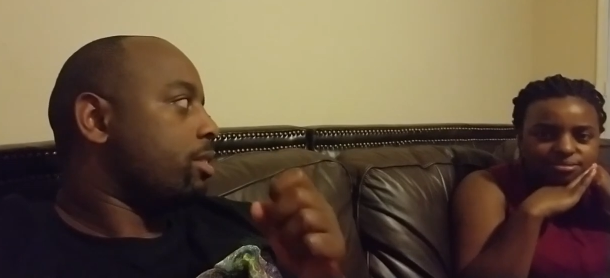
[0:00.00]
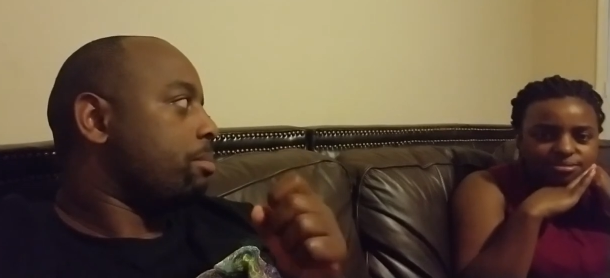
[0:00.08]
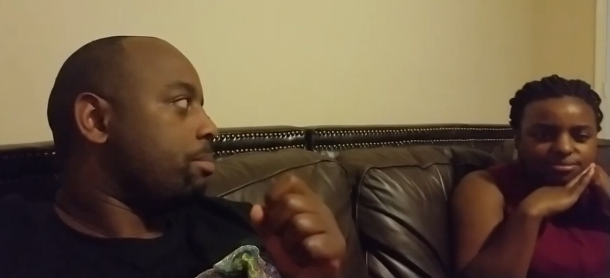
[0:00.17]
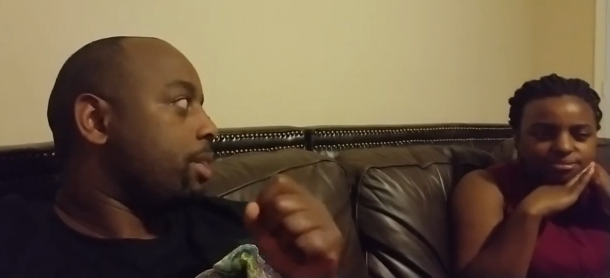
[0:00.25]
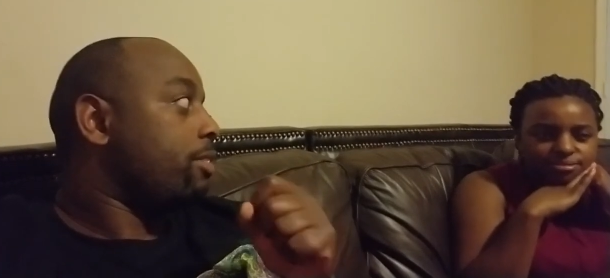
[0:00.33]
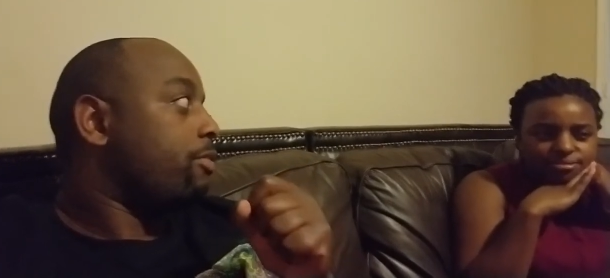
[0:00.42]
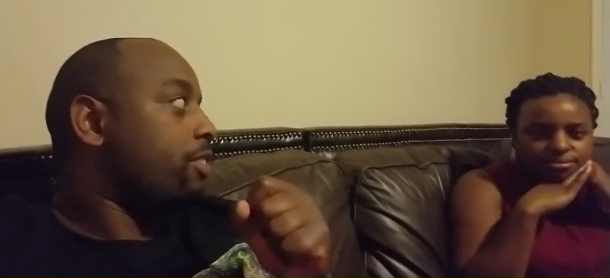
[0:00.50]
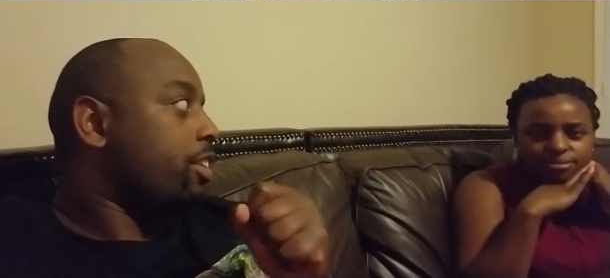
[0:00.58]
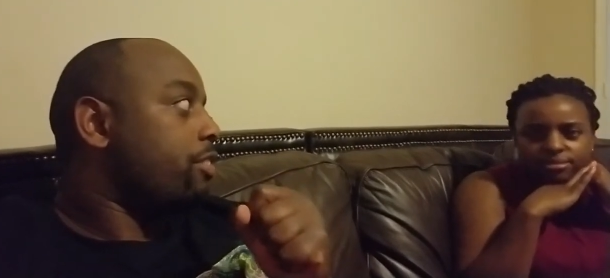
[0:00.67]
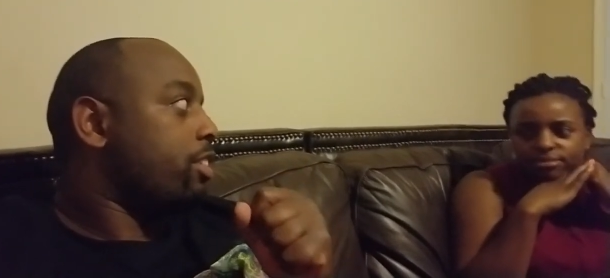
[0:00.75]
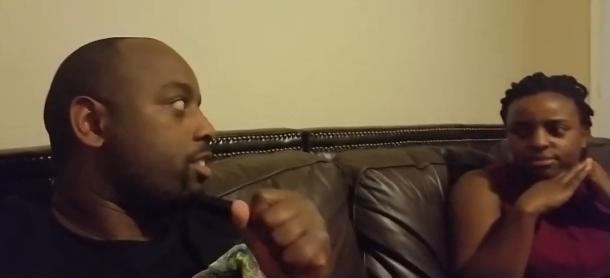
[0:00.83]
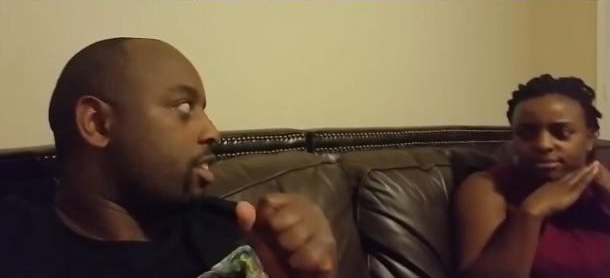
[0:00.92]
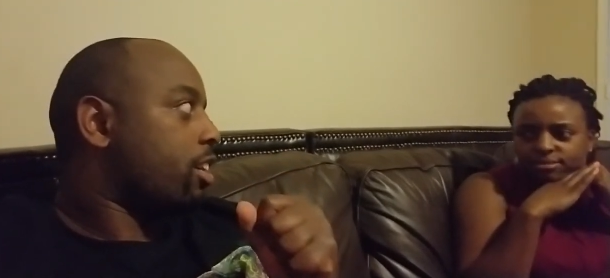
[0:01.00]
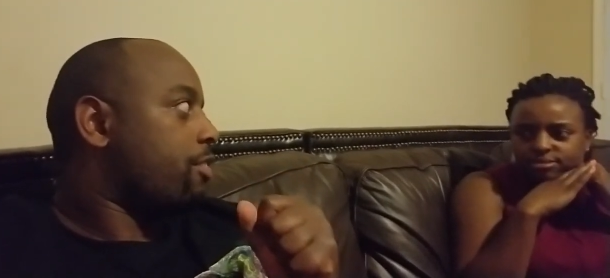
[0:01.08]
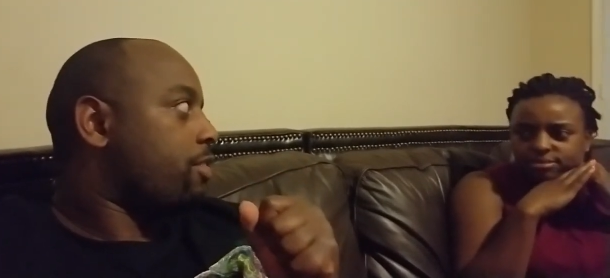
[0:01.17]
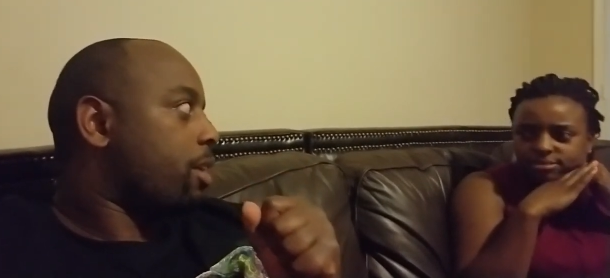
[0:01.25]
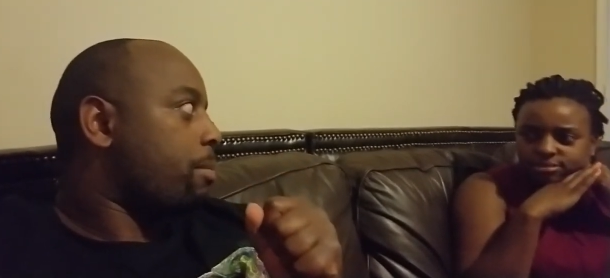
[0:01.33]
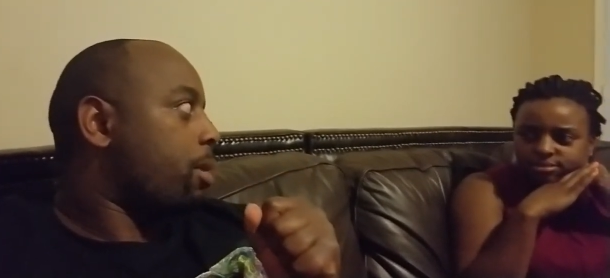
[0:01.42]
Speaker 1: be very
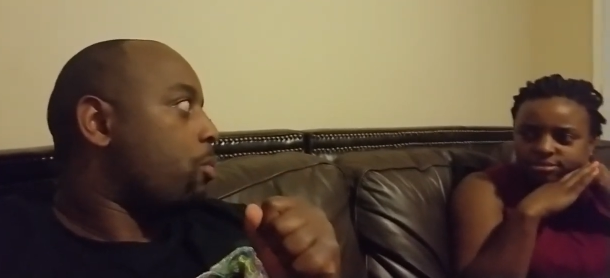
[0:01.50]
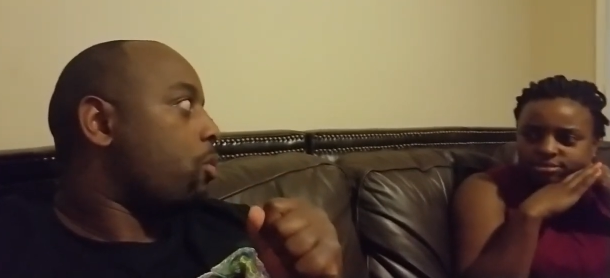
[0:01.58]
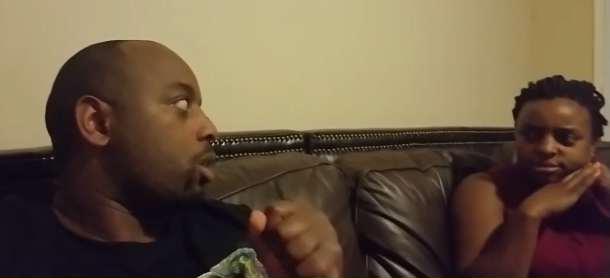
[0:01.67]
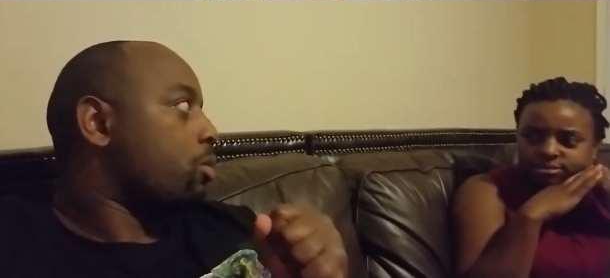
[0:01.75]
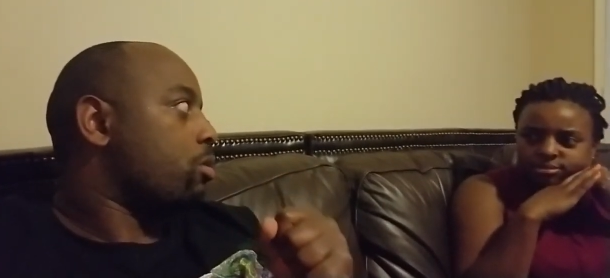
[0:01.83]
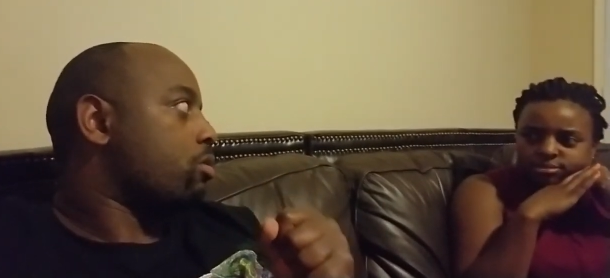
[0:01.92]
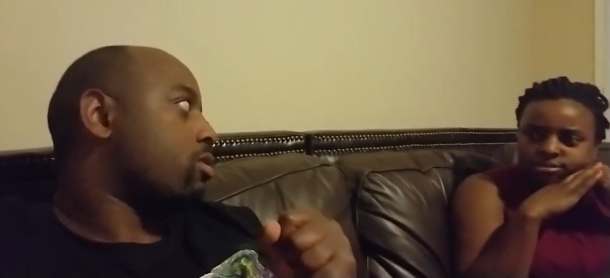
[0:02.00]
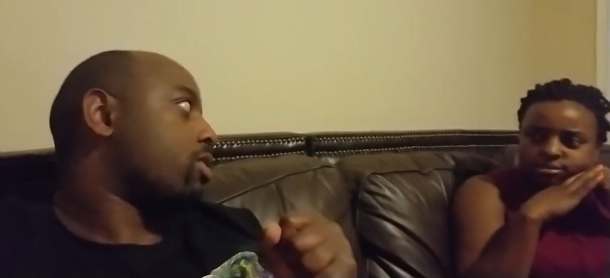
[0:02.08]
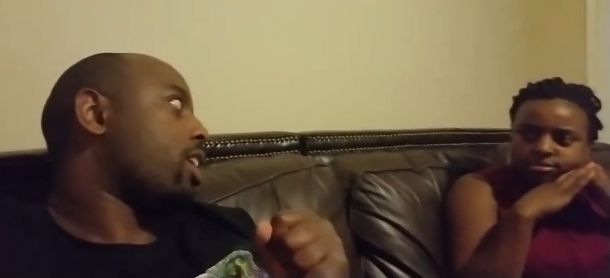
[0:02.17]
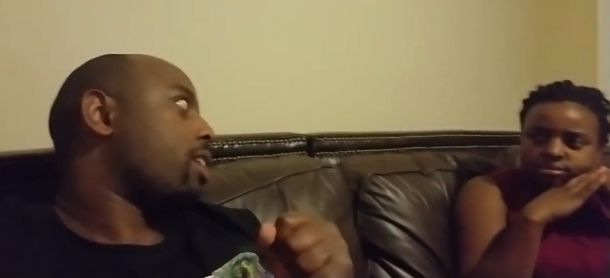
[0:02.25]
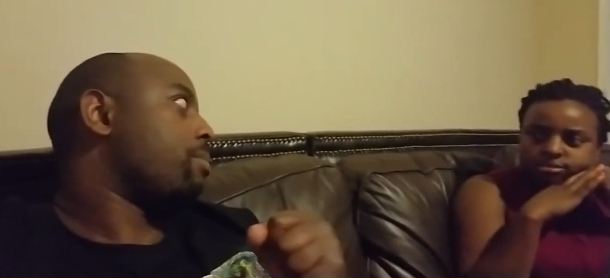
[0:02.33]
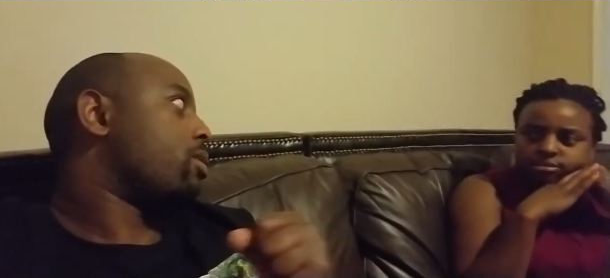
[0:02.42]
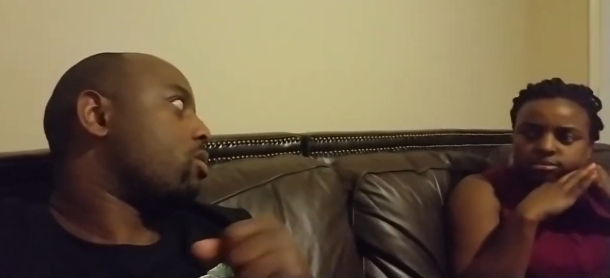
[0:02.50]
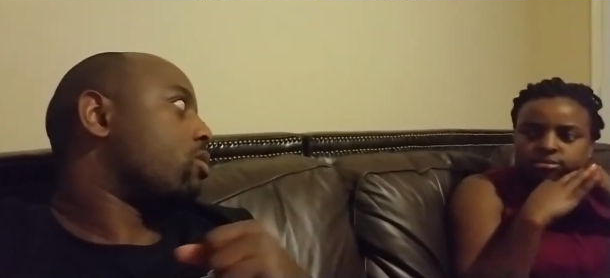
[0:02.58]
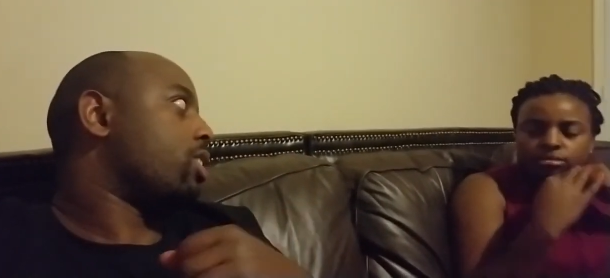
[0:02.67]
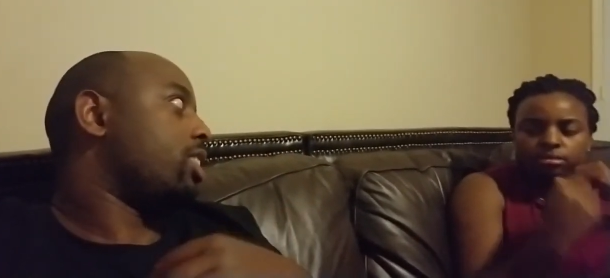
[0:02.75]
reserved about what he wants to say because he